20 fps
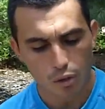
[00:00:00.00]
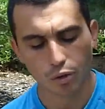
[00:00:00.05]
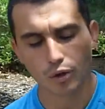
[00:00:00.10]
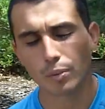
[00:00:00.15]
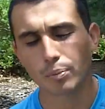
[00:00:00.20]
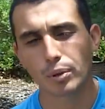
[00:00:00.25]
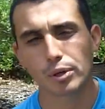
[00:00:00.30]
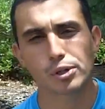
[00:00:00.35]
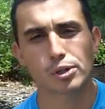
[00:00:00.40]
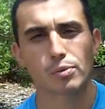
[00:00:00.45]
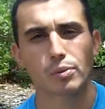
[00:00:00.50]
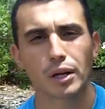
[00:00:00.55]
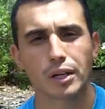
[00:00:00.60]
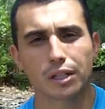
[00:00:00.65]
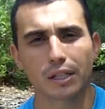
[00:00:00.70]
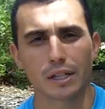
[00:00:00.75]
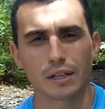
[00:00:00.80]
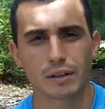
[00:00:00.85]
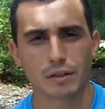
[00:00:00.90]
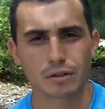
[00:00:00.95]
you can put your
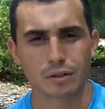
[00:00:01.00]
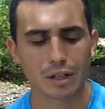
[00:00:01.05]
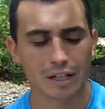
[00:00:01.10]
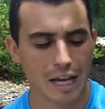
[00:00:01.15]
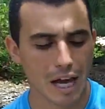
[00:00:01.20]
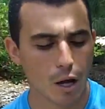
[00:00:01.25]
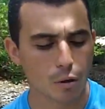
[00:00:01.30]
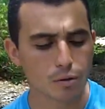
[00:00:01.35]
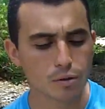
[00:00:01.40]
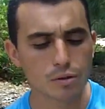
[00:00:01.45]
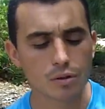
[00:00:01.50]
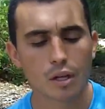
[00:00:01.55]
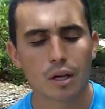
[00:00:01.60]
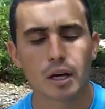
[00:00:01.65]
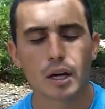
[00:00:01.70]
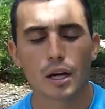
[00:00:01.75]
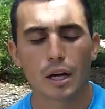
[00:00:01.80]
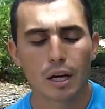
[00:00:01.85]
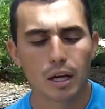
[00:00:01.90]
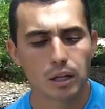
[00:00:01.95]
money in those accounts,
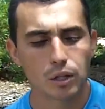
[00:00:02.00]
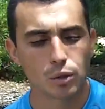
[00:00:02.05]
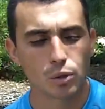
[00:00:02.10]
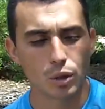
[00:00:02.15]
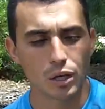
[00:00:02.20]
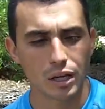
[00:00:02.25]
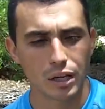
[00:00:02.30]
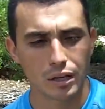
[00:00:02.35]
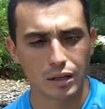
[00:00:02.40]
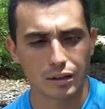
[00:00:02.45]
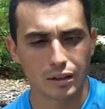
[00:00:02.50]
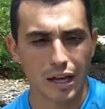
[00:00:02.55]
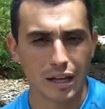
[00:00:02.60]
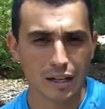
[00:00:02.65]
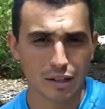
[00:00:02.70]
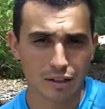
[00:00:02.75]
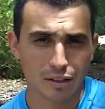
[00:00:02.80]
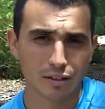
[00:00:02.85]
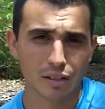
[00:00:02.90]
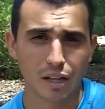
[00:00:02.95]
you can
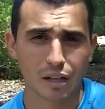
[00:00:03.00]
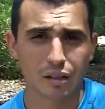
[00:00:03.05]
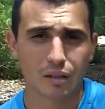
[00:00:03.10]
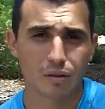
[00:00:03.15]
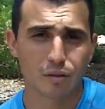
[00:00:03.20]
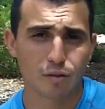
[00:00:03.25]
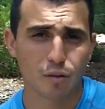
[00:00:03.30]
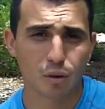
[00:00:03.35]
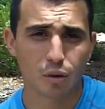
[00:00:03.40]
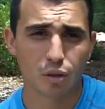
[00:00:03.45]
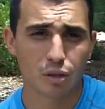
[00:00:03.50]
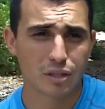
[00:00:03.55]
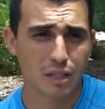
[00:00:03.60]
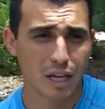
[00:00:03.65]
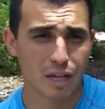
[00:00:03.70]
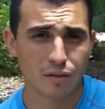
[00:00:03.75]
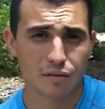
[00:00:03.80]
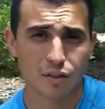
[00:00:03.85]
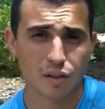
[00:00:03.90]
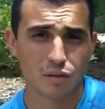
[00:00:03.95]
let it sit for
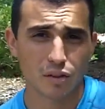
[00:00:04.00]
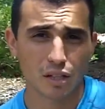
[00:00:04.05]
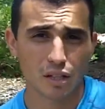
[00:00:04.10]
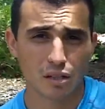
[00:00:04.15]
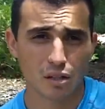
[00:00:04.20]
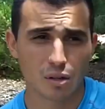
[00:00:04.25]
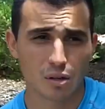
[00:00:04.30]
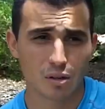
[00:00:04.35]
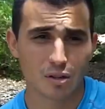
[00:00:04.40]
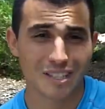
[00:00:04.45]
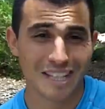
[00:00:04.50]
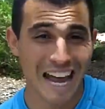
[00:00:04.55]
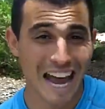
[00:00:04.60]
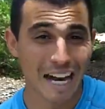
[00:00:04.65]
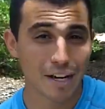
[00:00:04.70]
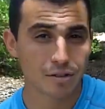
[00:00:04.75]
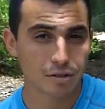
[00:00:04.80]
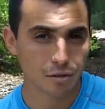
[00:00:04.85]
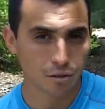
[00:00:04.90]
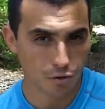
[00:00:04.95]
10, 15 years
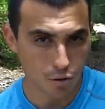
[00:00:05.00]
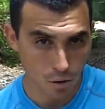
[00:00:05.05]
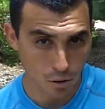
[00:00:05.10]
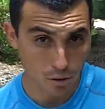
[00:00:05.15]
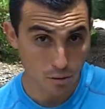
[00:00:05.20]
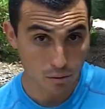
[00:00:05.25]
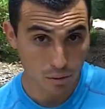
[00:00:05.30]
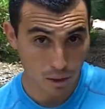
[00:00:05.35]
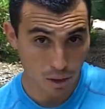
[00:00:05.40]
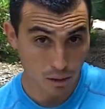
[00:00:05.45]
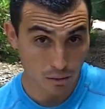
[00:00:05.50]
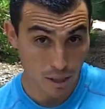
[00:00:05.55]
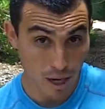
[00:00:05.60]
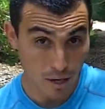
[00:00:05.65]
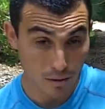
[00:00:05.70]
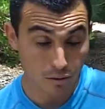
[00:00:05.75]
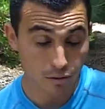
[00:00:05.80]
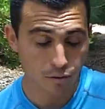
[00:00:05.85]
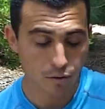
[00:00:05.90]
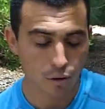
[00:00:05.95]
tax deferred, okay,
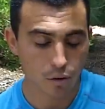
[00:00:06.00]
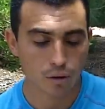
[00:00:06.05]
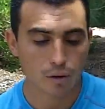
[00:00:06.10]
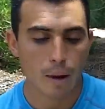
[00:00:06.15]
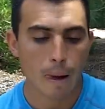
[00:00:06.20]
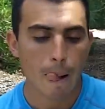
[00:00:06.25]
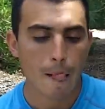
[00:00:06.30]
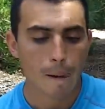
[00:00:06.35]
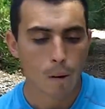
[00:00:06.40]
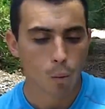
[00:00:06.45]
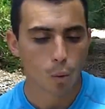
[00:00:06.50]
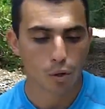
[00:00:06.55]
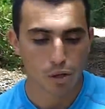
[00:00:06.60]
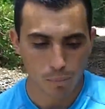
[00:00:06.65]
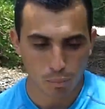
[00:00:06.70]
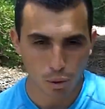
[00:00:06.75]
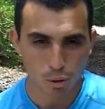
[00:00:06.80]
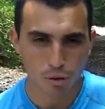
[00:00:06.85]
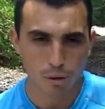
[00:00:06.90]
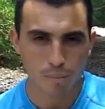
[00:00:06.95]
tax deferred.
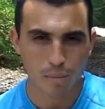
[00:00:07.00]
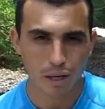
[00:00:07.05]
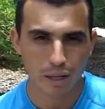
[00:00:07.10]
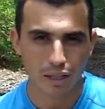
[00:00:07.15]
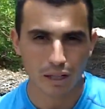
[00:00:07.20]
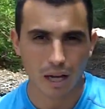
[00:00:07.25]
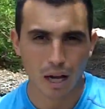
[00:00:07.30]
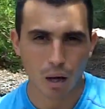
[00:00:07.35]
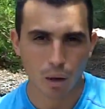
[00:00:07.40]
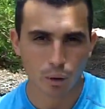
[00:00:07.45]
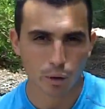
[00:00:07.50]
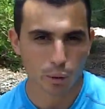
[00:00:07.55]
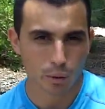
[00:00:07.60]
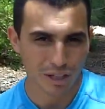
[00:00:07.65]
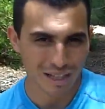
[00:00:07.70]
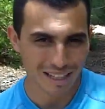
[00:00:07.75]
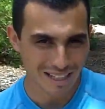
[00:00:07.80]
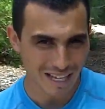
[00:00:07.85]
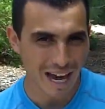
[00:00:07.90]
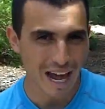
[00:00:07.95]
When you pull the money out,
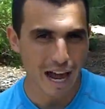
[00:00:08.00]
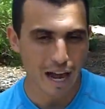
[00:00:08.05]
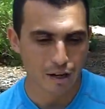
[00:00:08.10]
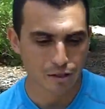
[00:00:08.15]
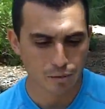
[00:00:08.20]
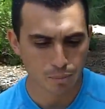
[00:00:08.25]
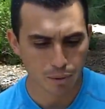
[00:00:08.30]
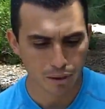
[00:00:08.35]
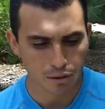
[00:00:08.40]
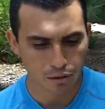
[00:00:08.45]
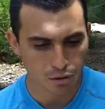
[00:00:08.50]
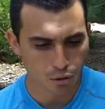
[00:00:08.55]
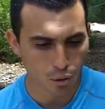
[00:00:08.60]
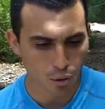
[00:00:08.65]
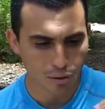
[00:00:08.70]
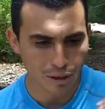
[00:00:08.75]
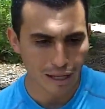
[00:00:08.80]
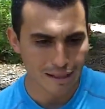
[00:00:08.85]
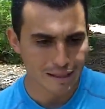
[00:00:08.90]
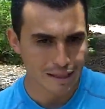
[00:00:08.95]
you'll get taxed, but
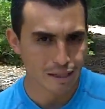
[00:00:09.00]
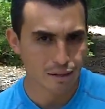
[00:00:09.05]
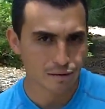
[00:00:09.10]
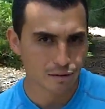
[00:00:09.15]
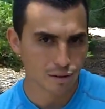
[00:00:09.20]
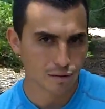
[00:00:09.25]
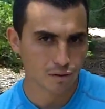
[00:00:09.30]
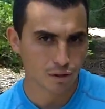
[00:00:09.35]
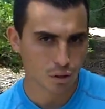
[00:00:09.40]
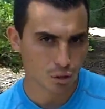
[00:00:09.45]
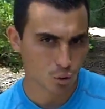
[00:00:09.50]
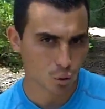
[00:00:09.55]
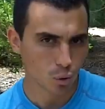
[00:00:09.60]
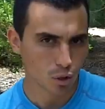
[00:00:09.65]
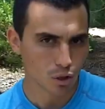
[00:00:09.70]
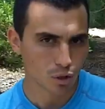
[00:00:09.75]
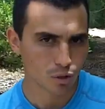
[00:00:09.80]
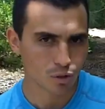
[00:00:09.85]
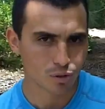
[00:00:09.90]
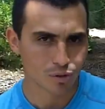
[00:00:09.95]
during that 10, 15,
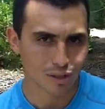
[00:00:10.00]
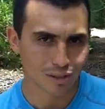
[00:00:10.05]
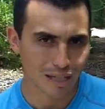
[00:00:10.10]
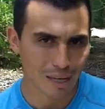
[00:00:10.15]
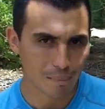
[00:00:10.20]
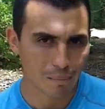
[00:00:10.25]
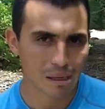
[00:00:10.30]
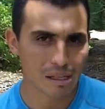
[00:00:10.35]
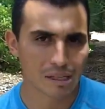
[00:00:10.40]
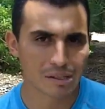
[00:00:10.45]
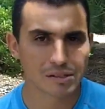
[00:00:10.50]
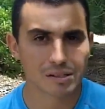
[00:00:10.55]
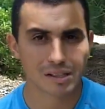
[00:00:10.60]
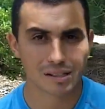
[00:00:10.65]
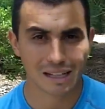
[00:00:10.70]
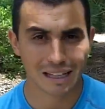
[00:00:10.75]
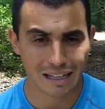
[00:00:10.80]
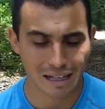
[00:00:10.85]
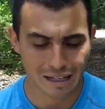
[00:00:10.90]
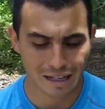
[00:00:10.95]
20 years that money's
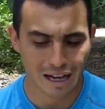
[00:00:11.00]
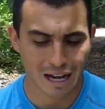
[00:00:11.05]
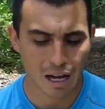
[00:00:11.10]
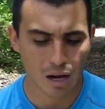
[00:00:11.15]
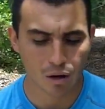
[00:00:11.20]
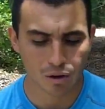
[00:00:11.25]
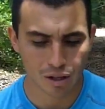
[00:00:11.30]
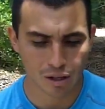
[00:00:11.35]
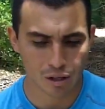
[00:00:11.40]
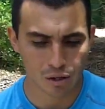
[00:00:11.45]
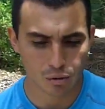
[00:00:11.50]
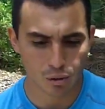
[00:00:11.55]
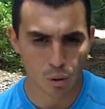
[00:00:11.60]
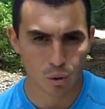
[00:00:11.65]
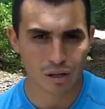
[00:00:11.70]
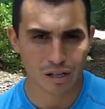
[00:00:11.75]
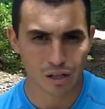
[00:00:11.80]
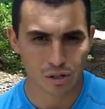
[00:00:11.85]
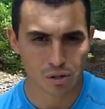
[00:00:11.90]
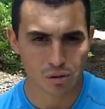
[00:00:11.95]
sitting in that account and
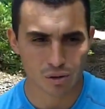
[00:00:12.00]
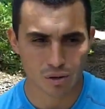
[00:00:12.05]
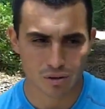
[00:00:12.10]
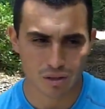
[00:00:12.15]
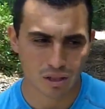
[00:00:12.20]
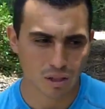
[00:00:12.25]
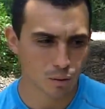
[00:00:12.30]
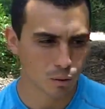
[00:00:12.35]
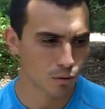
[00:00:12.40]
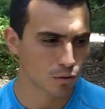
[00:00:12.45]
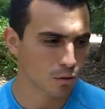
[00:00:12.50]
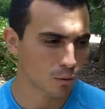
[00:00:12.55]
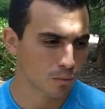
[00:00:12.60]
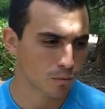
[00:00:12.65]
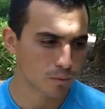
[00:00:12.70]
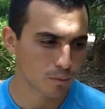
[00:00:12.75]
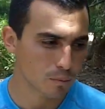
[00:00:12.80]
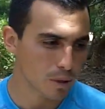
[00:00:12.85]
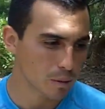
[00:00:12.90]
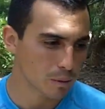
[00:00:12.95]
growing interest anywhere
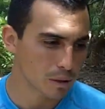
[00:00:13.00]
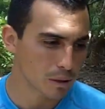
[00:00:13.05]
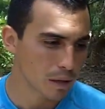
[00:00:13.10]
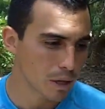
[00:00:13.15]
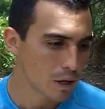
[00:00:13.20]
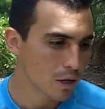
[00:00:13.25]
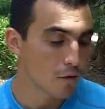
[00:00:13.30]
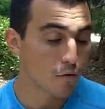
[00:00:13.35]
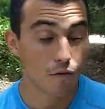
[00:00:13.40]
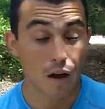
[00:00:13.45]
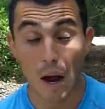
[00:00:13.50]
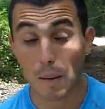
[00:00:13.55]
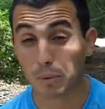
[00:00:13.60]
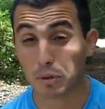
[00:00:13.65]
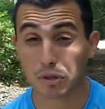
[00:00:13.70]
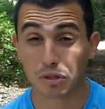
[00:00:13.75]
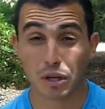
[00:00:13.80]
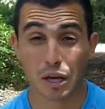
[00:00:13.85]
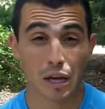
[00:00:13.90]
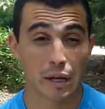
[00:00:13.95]
from maybe
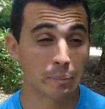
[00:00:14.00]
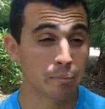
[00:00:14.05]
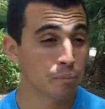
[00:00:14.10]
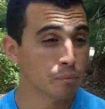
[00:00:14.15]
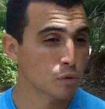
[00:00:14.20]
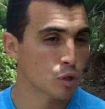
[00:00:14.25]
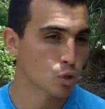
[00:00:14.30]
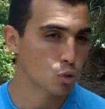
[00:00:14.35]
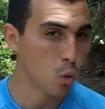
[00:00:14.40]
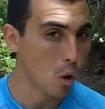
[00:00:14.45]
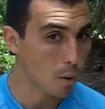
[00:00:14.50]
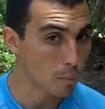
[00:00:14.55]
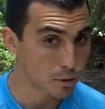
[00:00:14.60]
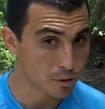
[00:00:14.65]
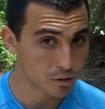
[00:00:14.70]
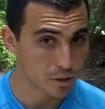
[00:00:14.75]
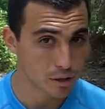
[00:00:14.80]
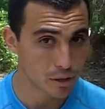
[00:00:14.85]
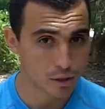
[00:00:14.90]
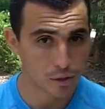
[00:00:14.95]
5%,
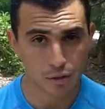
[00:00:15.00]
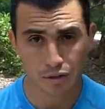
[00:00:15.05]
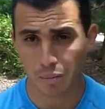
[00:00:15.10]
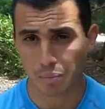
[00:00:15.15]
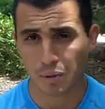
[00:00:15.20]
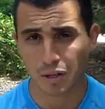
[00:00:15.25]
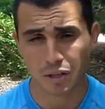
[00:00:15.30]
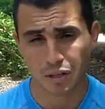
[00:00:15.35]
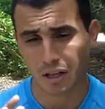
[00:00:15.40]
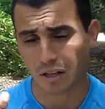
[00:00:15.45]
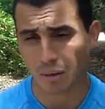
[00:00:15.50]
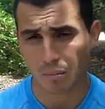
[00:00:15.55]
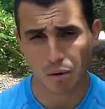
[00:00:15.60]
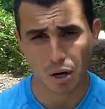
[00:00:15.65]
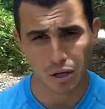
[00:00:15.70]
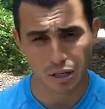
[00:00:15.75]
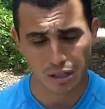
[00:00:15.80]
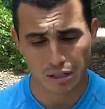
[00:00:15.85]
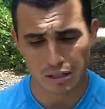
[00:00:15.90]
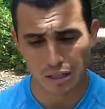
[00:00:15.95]
12% a year, depending on how the
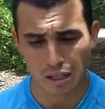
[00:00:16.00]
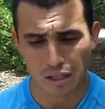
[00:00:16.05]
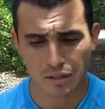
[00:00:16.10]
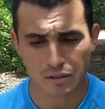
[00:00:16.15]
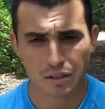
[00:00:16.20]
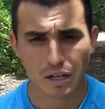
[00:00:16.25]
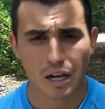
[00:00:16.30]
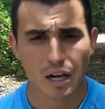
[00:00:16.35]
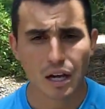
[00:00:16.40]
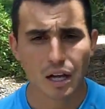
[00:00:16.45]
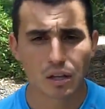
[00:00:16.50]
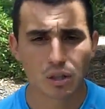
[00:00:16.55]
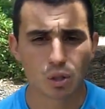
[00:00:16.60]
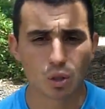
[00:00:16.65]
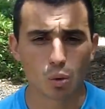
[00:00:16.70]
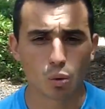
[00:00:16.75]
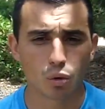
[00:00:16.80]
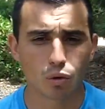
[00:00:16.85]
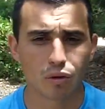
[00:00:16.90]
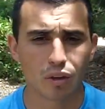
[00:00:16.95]
market does,
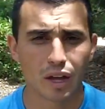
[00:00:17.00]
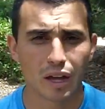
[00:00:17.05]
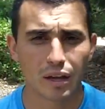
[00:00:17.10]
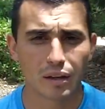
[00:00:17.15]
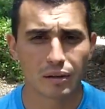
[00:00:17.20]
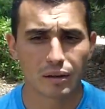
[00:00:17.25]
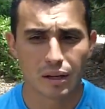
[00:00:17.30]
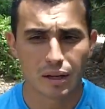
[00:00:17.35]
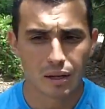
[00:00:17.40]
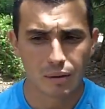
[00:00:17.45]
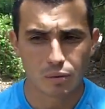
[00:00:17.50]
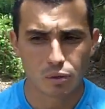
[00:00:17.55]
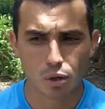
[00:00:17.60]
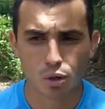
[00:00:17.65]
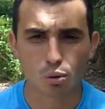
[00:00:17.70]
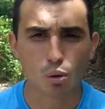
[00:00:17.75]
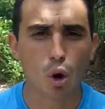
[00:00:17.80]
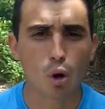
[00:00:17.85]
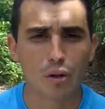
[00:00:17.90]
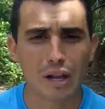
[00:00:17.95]
you will then
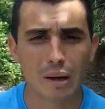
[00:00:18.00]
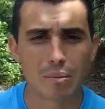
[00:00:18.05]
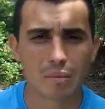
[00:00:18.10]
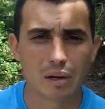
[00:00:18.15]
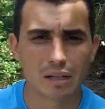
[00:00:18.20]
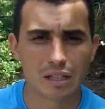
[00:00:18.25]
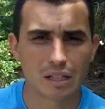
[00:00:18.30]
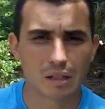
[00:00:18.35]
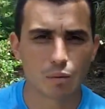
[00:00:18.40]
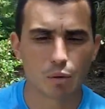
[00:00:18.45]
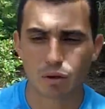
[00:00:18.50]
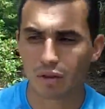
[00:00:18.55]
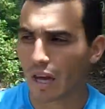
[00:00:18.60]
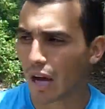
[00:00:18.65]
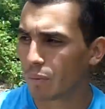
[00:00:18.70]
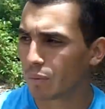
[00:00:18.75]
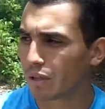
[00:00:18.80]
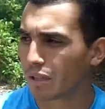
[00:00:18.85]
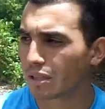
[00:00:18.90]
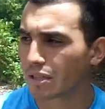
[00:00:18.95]
grow that money
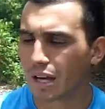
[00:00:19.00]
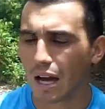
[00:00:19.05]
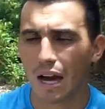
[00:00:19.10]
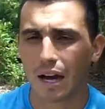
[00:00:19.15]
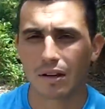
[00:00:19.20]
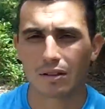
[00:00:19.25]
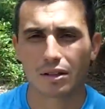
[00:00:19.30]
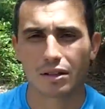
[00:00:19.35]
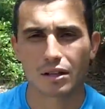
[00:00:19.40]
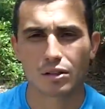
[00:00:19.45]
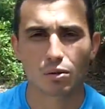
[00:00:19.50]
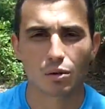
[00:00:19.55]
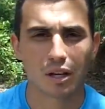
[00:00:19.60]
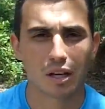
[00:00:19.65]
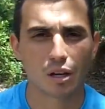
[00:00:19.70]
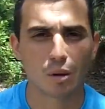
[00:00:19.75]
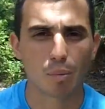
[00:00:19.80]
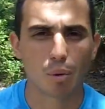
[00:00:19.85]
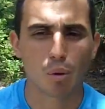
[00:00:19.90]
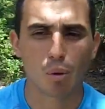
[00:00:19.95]
without being taxed, and then you'll
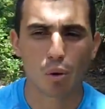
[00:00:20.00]
hit a